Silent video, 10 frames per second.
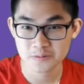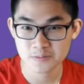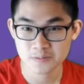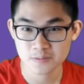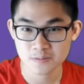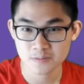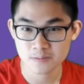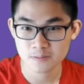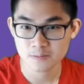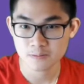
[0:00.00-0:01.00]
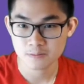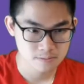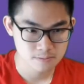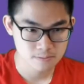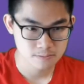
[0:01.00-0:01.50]

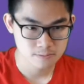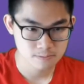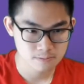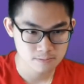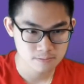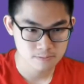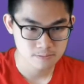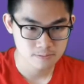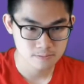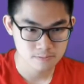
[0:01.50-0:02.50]
(no one is talking)